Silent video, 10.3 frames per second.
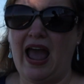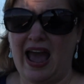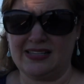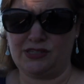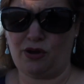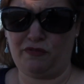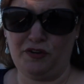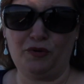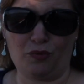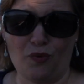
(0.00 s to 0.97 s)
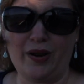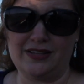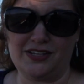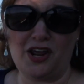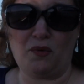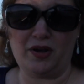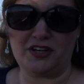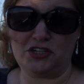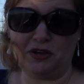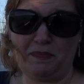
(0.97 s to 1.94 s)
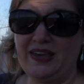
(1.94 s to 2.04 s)
And so if you're wanting to know what a
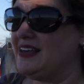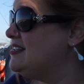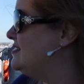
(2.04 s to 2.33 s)
ship is,